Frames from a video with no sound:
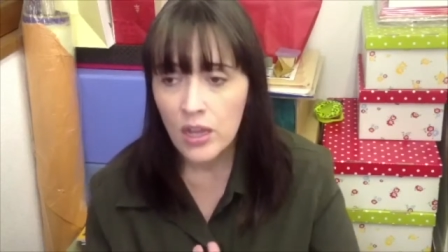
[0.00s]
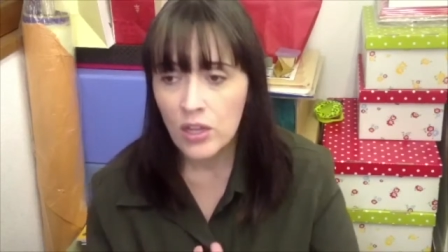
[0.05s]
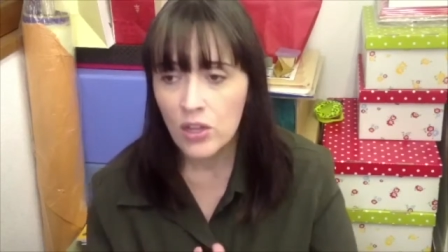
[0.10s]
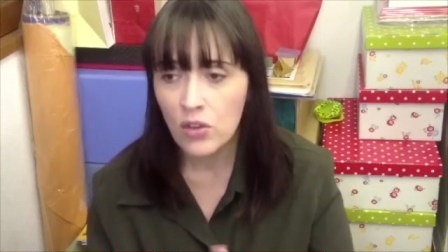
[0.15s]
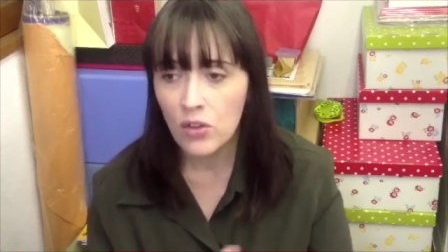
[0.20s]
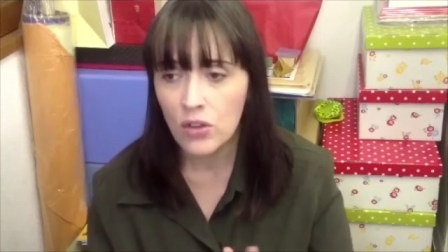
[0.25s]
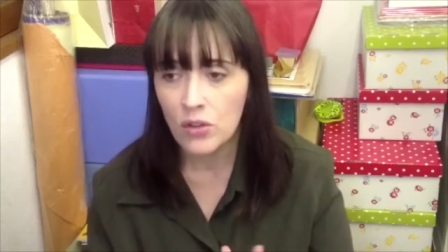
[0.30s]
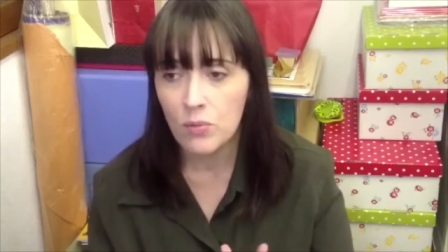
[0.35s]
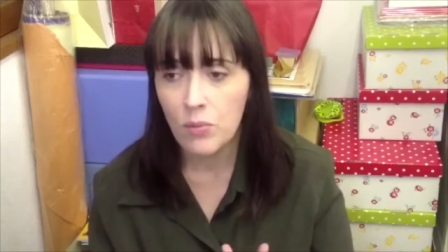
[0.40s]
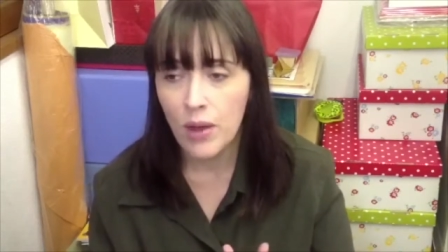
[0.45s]

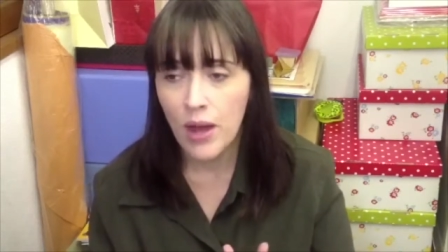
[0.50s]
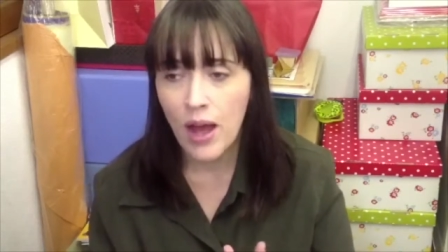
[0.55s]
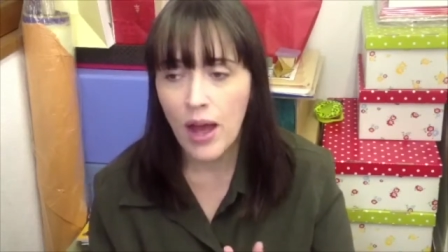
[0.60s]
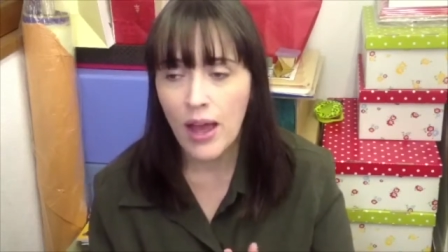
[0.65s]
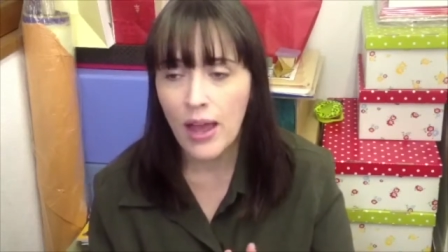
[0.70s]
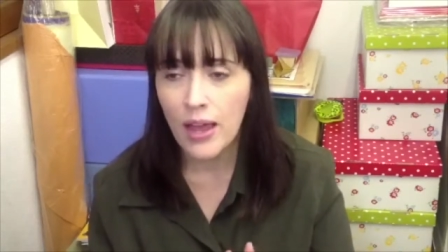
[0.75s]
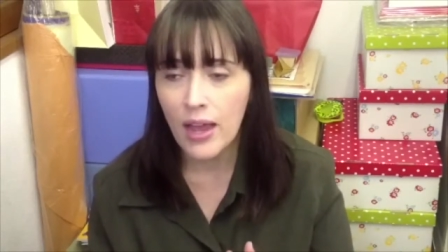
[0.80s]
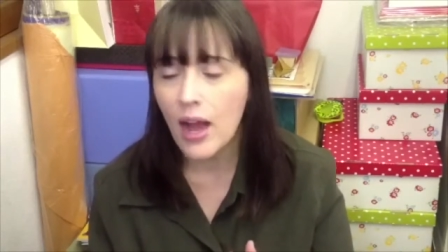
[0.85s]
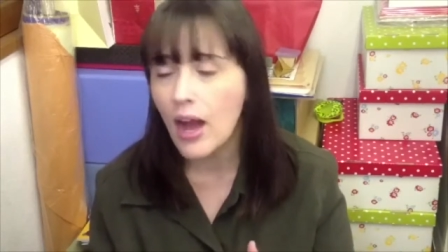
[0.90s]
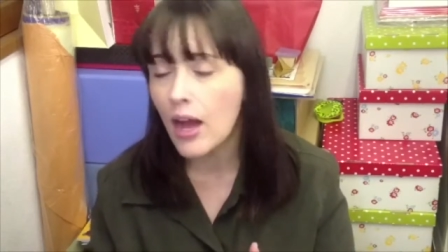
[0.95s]
you can
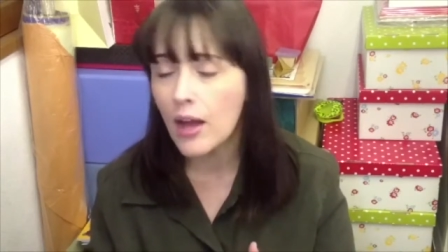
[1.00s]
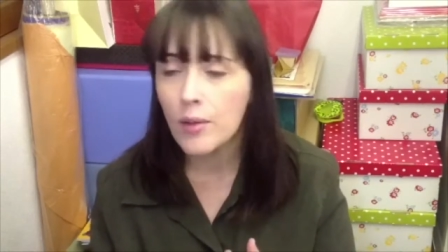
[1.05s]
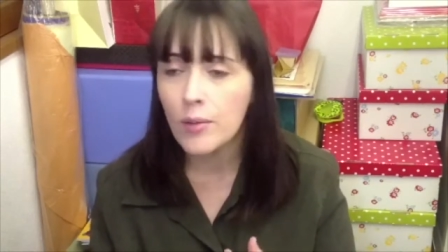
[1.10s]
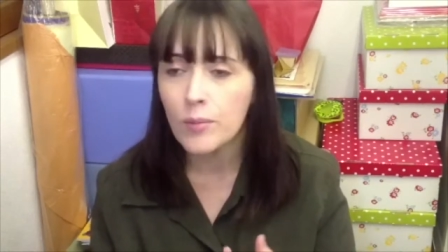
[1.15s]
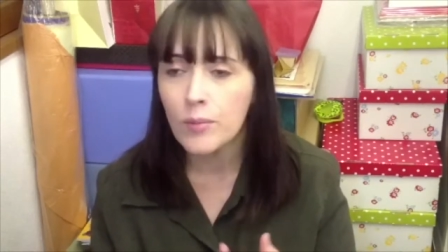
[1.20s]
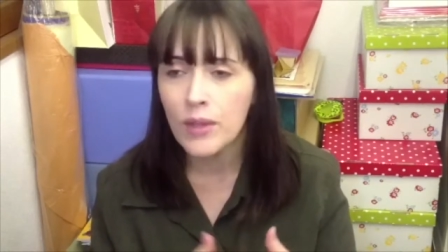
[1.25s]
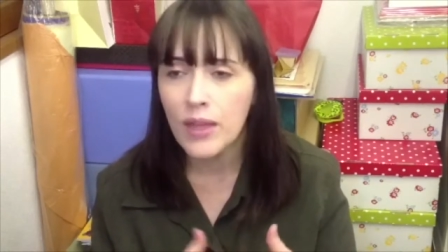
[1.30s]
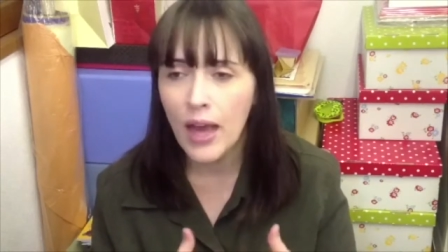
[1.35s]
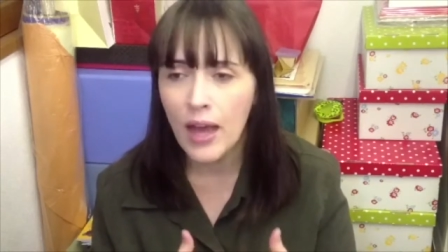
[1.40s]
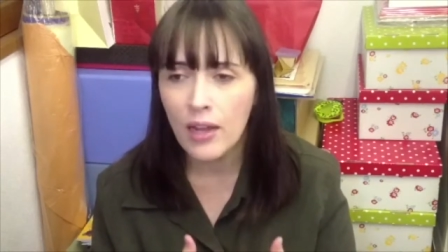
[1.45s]
buy
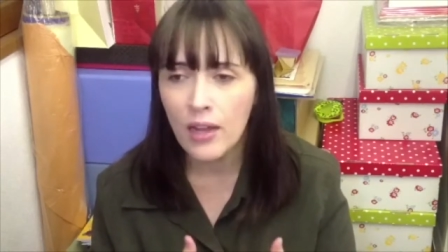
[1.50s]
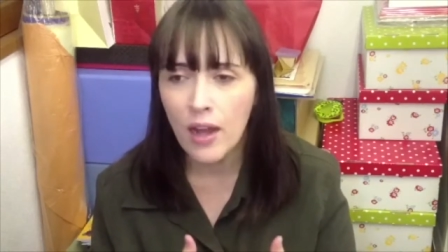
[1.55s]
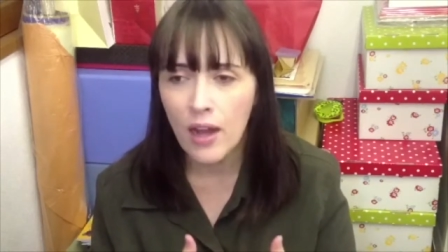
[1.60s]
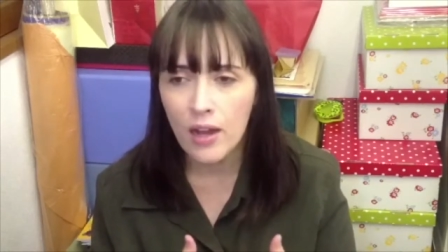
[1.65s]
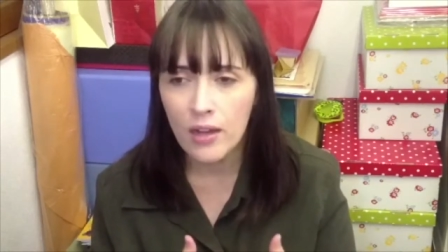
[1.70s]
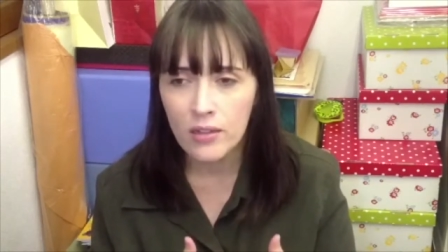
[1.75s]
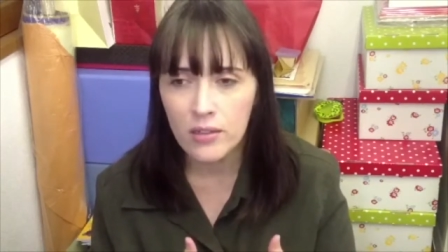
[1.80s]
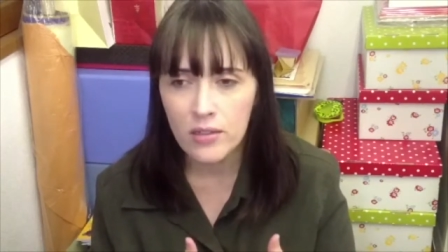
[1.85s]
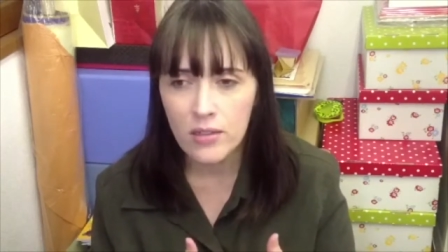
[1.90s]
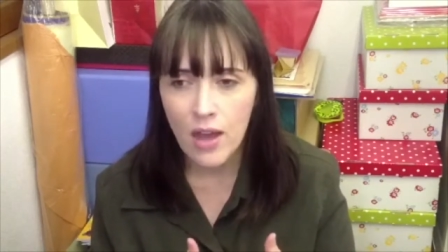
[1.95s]

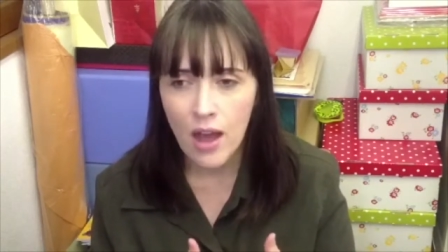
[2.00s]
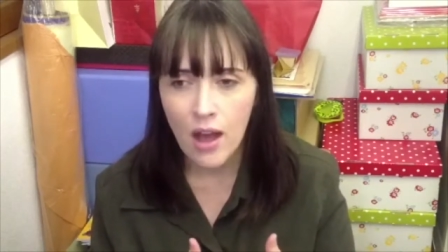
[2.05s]
Kellogg's